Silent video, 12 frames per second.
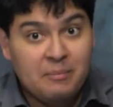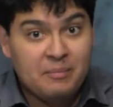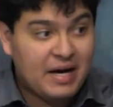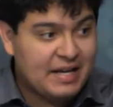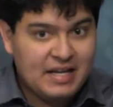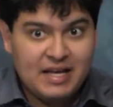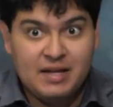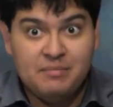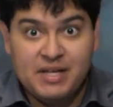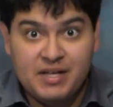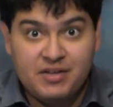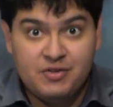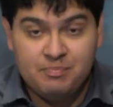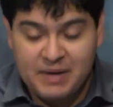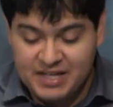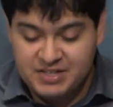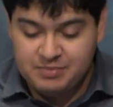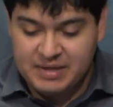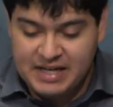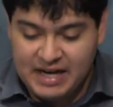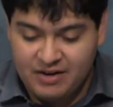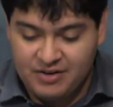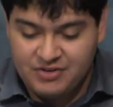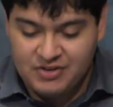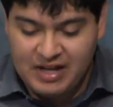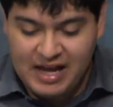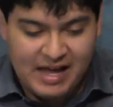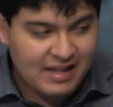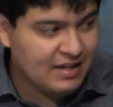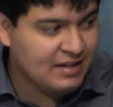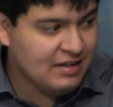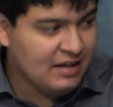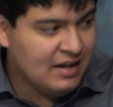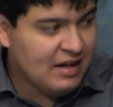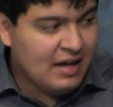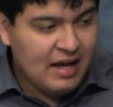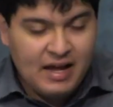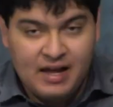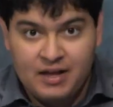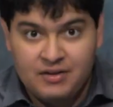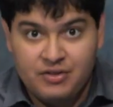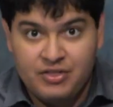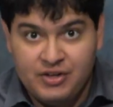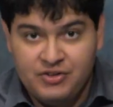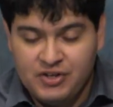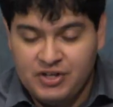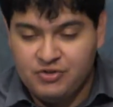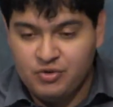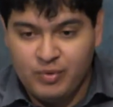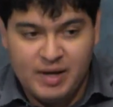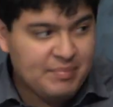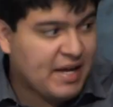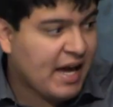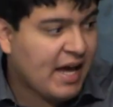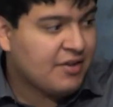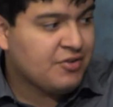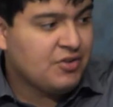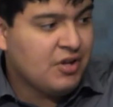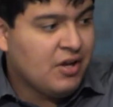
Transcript: my name is Benjamin Harrison Allen, and this is the webcast,